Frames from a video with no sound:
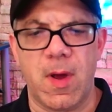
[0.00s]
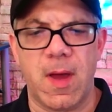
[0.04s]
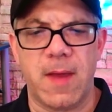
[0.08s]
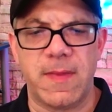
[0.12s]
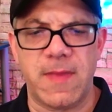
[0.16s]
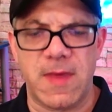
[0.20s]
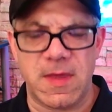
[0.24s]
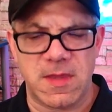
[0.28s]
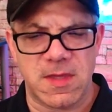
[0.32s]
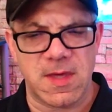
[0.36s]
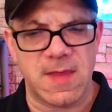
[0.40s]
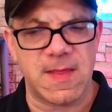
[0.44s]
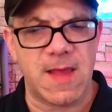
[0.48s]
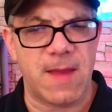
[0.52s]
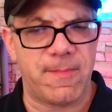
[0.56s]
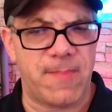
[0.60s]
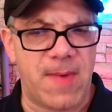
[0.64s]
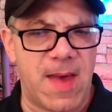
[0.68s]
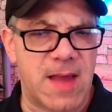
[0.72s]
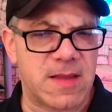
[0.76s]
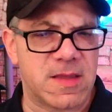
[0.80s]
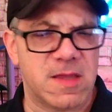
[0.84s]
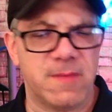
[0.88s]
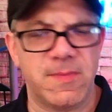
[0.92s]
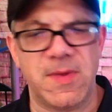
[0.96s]
send that
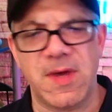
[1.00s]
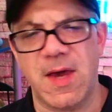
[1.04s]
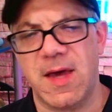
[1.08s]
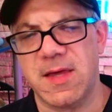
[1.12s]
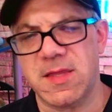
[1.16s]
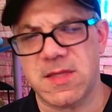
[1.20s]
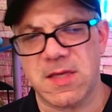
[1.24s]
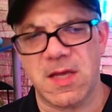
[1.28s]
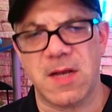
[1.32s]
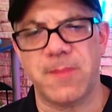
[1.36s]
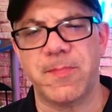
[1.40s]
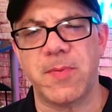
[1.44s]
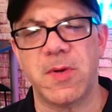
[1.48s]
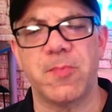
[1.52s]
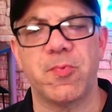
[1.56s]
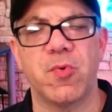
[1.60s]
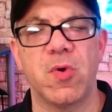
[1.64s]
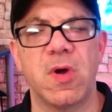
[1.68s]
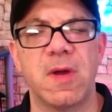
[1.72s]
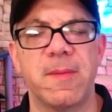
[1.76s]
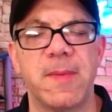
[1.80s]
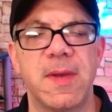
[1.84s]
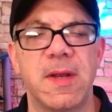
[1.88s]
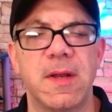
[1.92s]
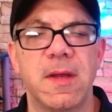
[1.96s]
back to me, I set up an
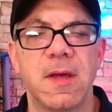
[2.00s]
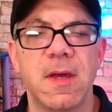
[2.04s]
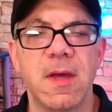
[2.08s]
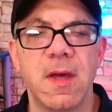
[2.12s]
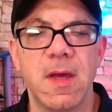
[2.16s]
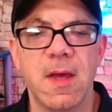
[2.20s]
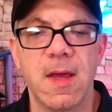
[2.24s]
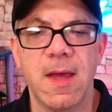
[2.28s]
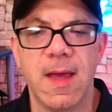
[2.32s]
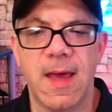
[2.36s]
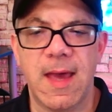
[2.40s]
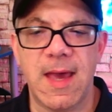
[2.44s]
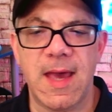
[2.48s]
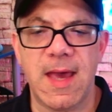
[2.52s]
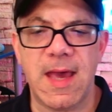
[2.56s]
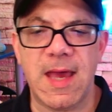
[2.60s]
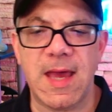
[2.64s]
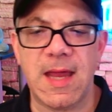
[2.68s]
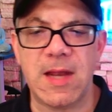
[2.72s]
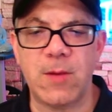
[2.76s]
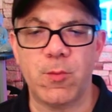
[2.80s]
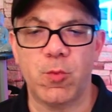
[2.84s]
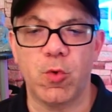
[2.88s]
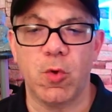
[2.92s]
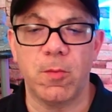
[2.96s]
appointment,
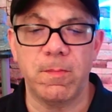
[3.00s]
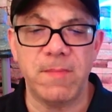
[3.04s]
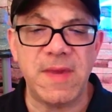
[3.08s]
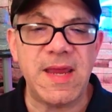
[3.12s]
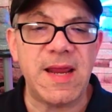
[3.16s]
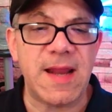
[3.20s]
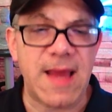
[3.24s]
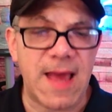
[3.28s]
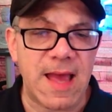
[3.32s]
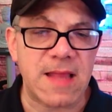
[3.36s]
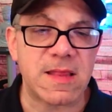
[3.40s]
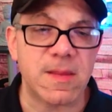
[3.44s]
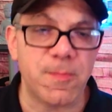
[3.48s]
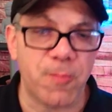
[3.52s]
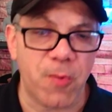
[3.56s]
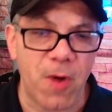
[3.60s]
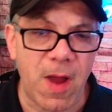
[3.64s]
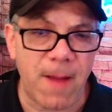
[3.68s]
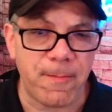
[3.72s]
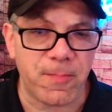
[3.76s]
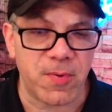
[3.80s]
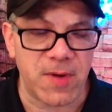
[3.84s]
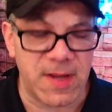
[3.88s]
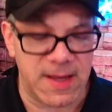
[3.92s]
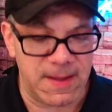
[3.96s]
and we'll meet at the
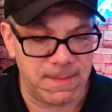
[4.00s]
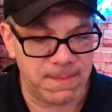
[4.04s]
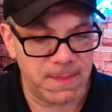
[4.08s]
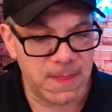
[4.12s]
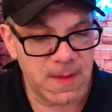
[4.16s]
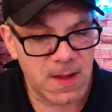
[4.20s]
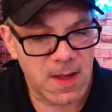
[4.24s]
property.